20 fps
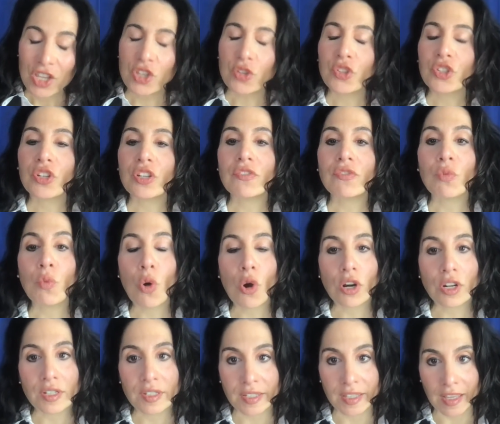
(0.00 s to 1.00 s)
You should have
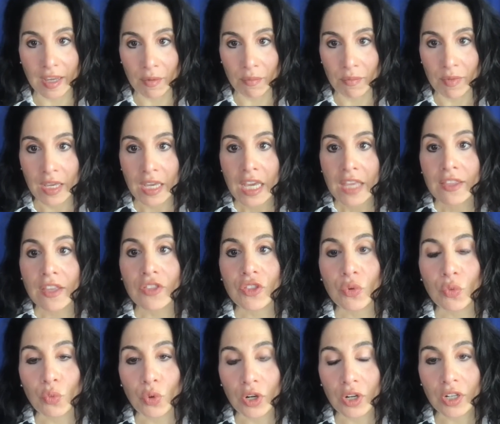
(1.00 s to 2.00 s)
warned them that the
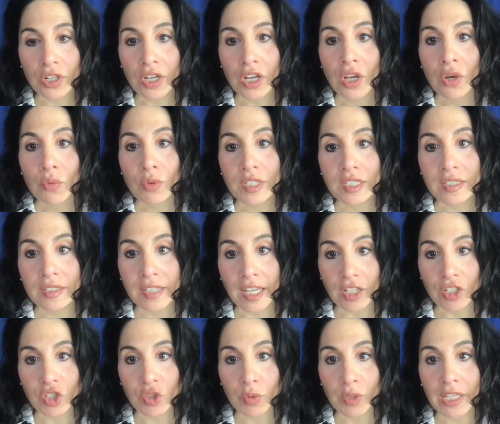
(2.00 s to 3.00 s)
work was
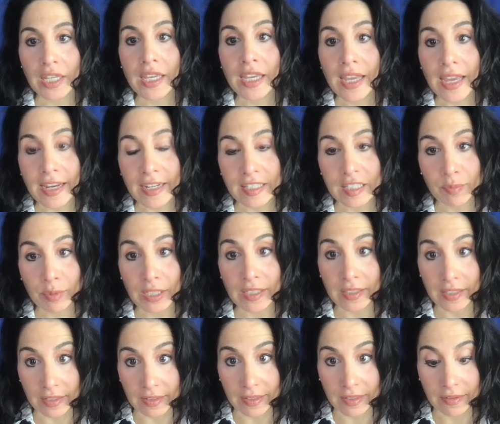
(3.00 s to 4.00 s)
sexually
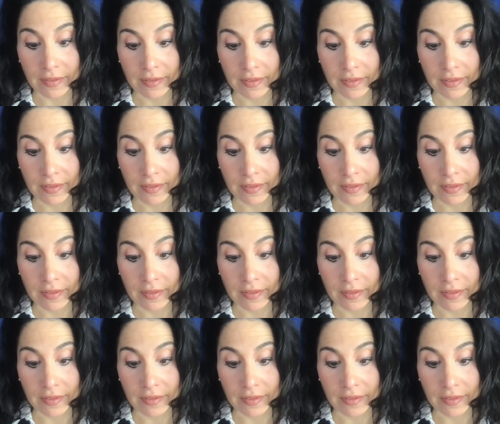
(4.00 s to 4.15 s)
explicit.